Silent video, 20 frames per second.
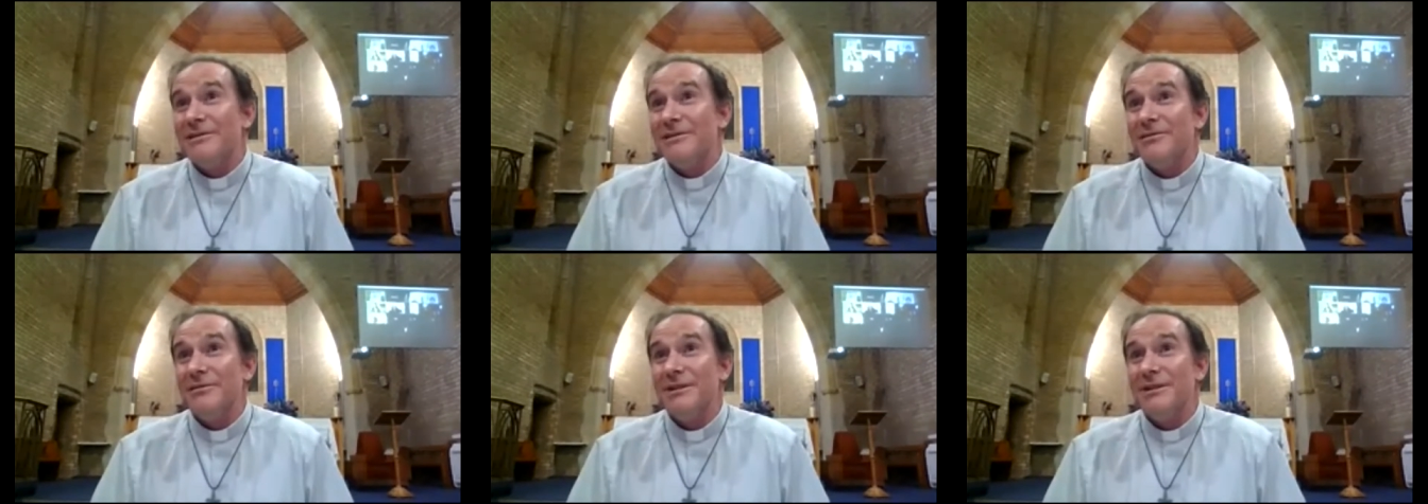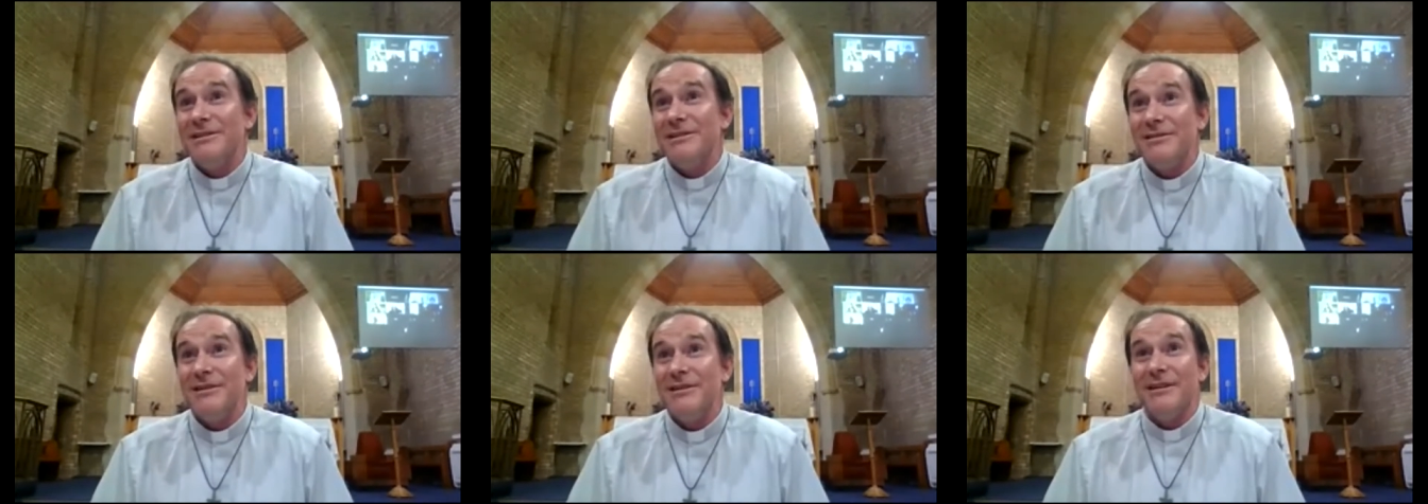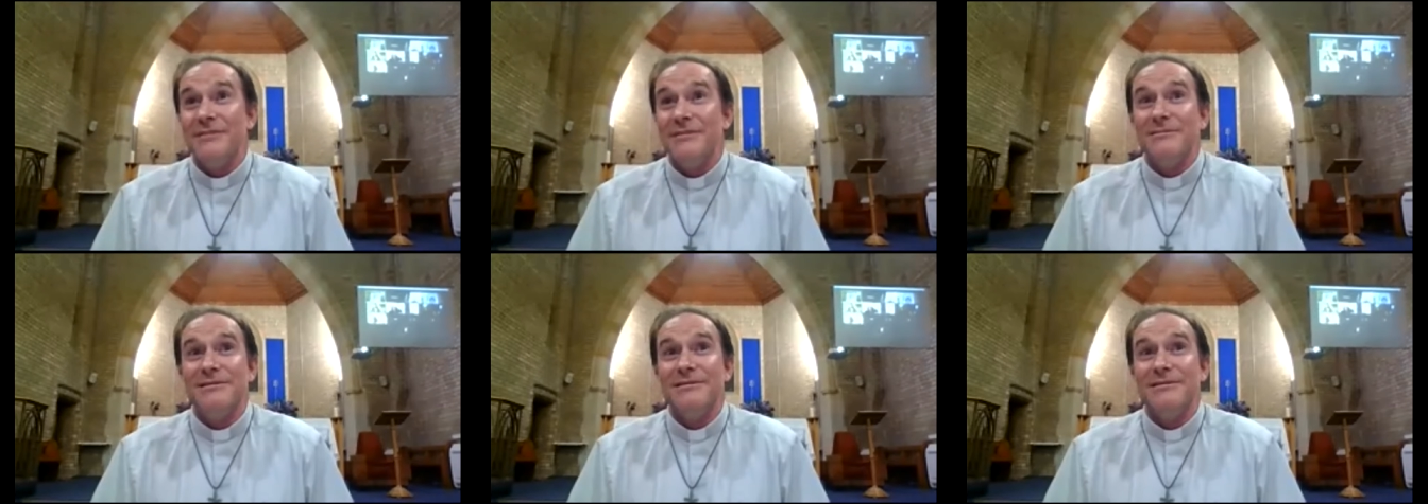three
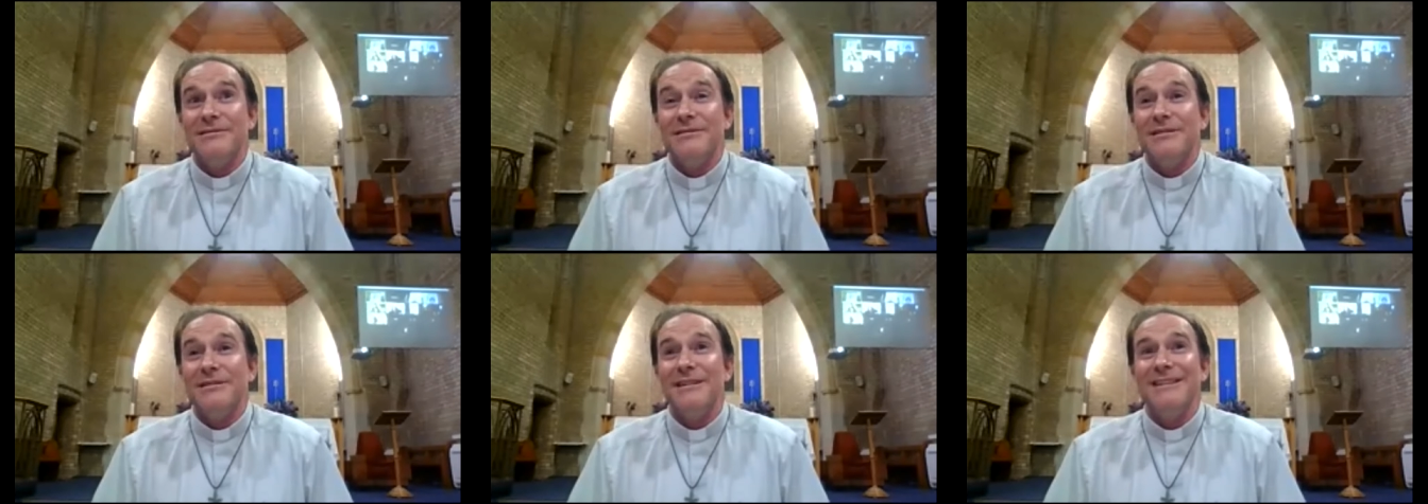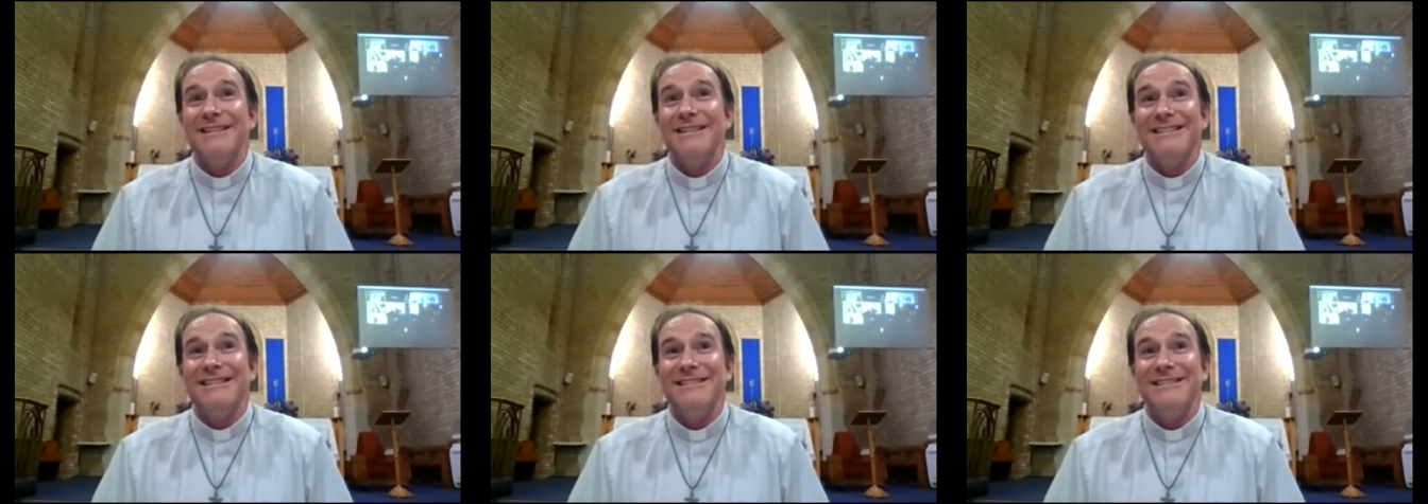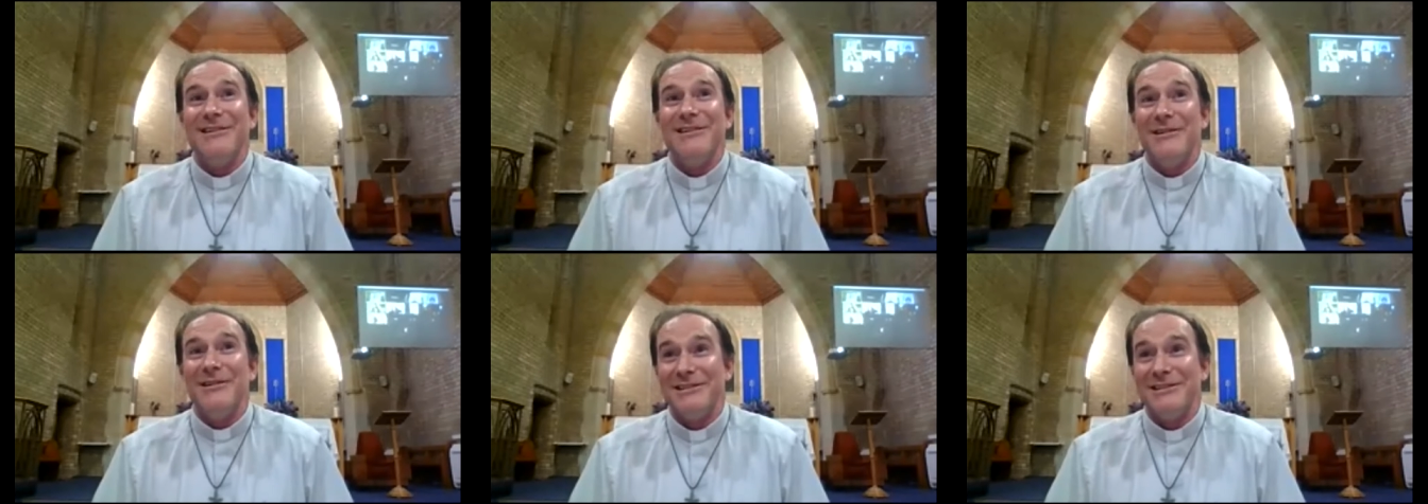times, you're
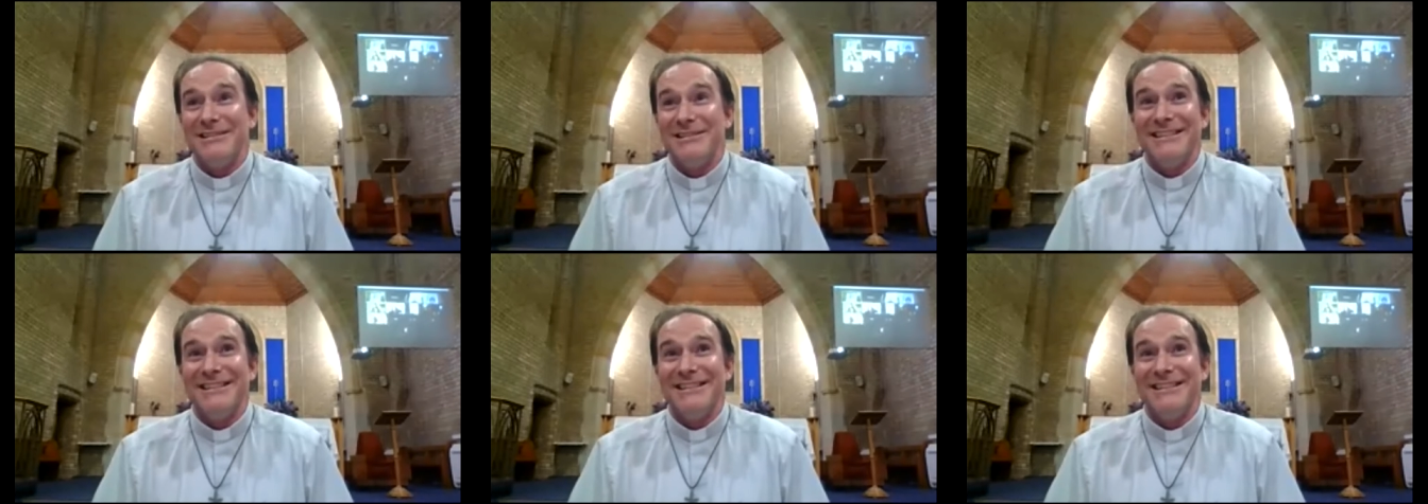going to